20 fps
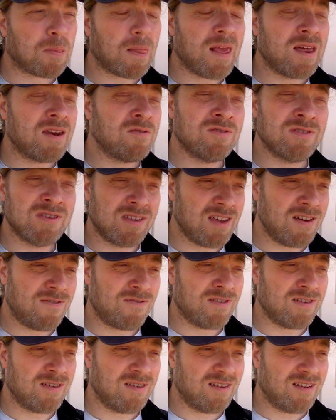And he was
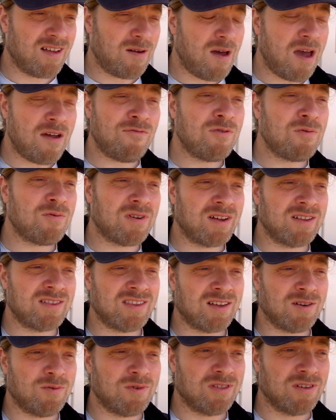everyone I
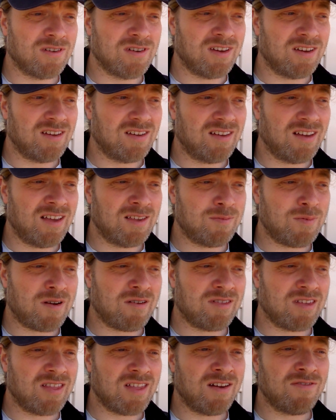dealt with on it has
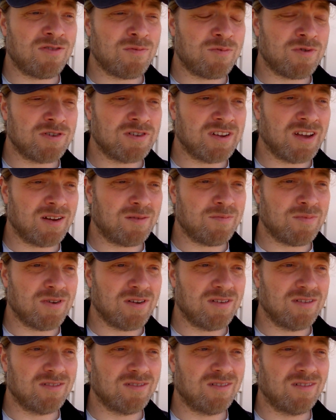apparently left the project,
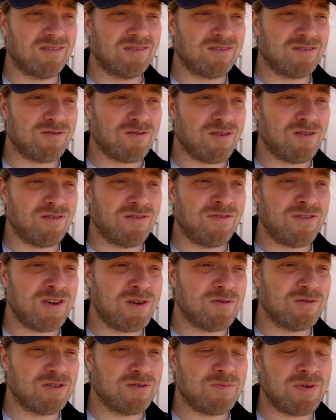but there are a
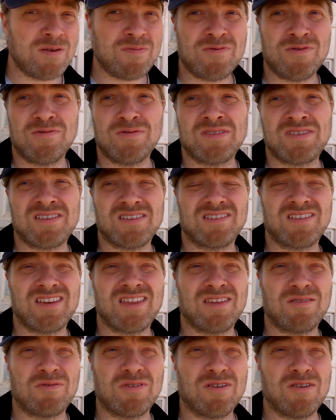few other people who are still
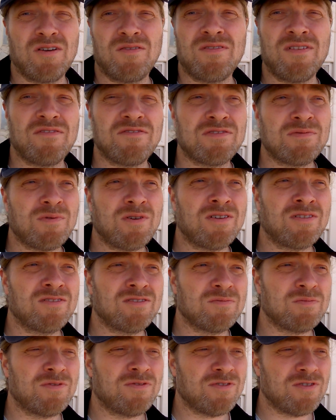dealing with it who I've never spoken
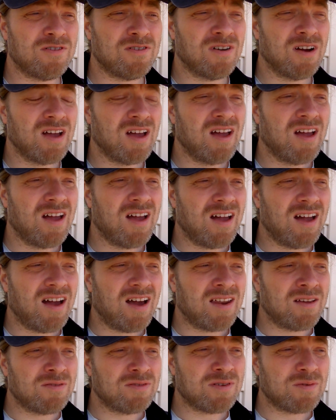to before.
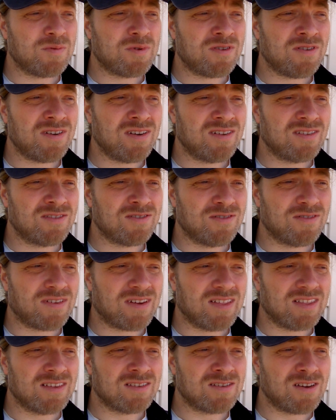And he was like, we're trying to sort of
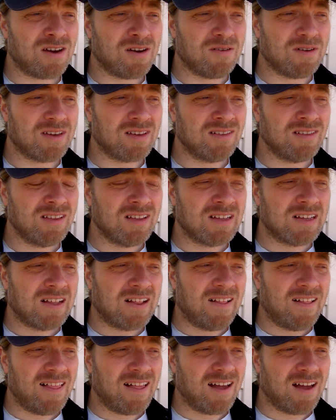get this going,
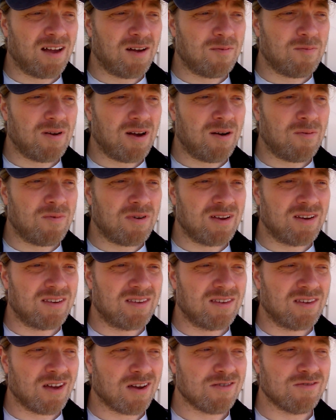and we
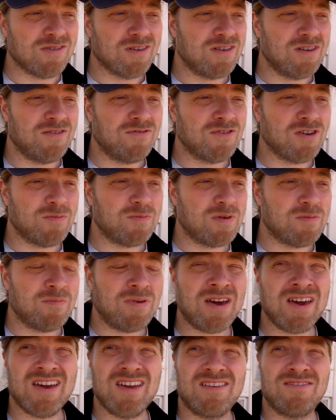know that you've not been
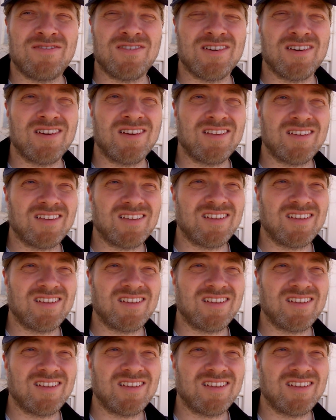paid for